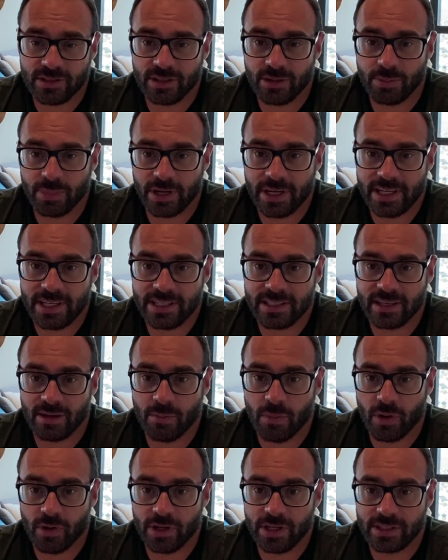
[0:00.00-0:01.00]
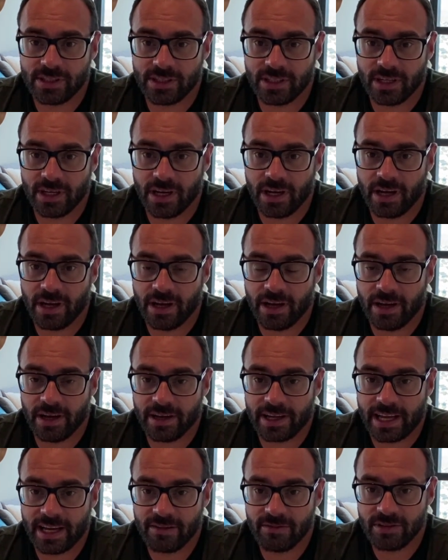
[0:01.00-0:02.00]
so please
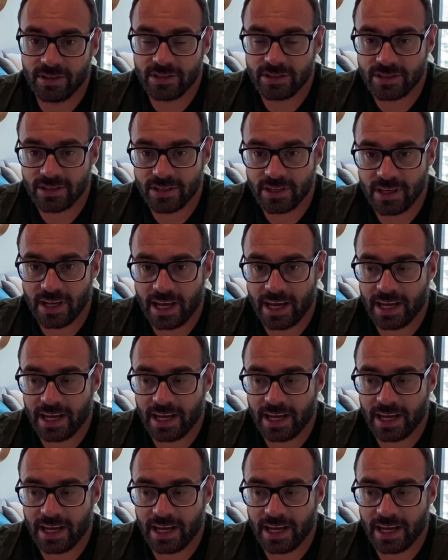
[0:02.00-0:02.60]
monitor Canvas